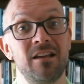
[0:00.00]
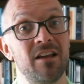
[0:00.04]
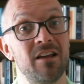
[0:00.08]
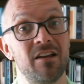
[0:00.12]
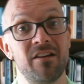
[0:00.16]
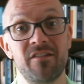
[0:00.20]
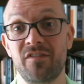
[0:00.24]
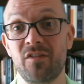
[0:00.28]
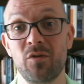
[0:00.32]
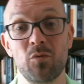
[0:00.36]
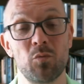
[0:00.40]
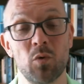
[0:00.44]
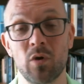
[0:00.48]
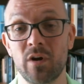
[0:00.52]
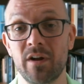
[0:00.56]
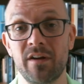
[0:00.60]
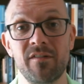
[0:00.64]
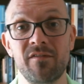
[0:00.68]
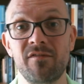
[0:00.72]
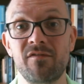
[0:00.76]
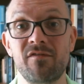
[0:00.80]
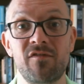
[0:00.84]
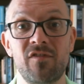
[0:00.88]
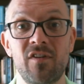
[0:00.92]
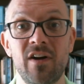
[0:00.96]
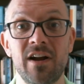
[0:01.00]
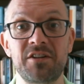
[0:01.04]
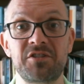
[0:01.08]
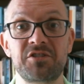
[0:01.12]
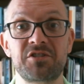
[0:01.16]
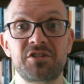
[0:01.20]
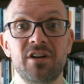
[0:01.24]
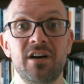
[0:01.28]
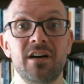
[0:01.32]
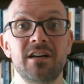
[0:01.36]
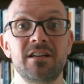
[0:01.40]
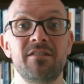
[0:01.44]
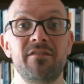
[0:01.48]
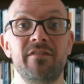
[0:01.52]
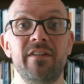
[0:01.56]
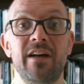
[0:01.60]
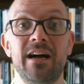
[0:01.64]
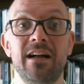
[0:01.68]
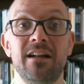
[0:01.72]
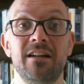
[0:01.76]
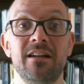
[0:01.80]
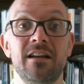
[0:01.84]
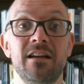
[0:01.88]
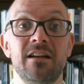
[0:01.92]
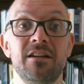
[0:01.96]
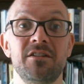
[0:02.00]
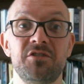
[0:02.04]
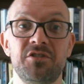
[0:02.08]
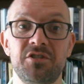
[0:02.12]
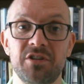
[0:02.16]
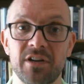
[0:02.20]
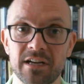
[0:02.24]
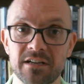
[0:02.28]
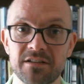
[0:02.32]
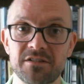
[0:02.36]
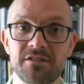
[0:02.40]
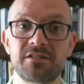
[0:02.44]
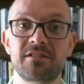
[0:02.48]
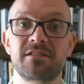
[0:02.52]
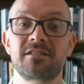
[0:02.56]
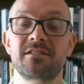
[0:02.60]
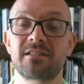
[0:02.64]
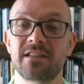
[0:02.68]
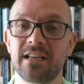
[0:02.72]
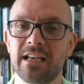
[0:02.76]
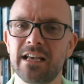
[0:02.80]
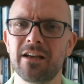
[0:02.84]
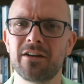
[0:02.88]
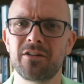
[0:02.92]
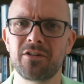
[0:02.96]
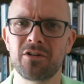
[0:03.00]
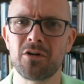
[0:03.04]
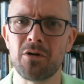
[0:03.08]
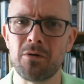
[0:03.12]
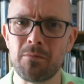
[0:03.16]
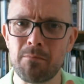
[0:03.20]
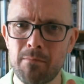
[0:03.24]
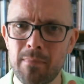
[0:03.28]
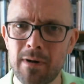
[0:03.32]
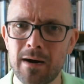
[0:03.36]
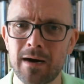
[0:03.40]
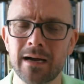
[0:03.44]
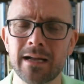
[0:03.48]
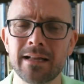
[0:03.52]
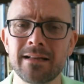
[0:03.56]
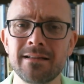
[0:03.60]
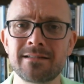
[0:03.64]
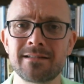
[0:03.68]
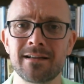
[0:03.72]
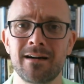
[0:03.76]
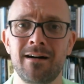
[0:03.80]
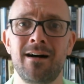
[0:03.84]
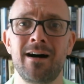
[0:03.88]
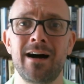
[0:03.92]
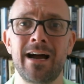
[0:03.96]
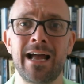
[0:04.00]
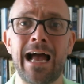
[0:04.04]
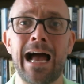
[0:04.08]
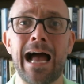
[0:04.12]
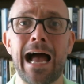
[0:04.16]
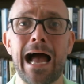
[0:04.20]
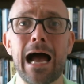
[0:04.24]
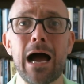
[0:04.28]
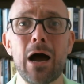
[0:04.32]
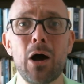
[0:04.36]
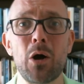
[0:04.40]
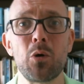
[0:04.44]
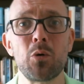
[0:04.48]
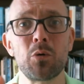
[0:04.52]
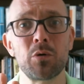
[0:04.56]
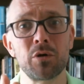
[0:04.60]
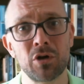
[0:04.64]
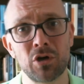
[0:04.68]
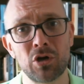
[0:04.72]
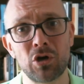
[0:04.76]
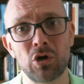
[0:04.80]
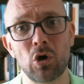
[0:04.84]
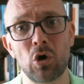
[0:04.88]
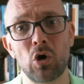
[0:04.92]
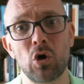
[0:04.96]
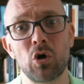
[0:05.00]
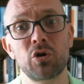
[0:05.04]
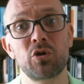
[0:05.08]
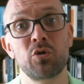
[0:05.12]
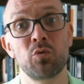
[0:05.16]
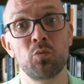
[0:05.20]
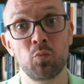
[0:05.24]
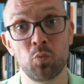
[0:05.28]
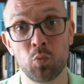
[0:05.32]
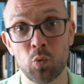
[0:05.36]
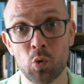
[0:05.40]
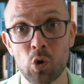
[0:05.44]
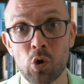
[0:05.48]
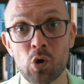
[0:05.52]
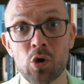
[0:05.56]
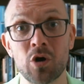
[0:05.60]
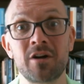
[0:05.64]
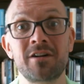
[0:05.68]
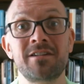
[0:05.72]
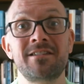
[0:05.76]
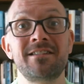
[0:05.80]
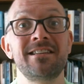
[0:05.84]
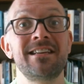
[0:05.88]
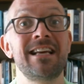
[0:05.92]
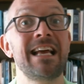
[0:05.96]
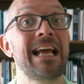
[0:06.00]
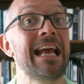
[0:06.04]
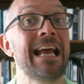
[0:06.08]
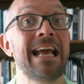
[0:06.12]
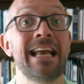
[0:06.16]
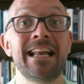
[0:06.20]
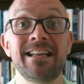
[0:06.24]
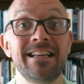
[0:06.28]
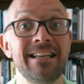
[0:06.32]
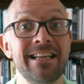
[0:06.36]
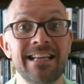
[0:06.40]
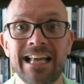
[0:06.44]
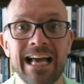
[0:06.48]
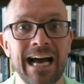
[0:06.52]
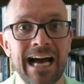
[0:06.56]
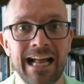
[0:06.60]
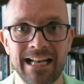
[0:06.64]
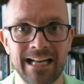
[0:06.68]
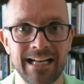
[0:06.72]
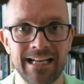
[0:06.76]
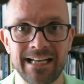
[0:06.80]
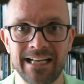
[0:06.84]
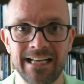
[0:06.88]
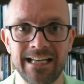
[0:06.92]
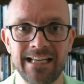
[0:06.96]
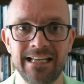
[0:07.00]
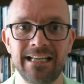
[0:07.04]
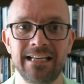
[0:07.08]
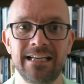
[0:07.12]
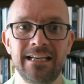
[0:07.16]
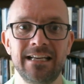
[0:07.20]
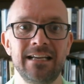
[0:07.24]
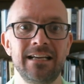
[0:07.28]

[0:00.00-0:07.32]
If you want a fresh sight of that, just see in your mind's eye how God walked in Galilee.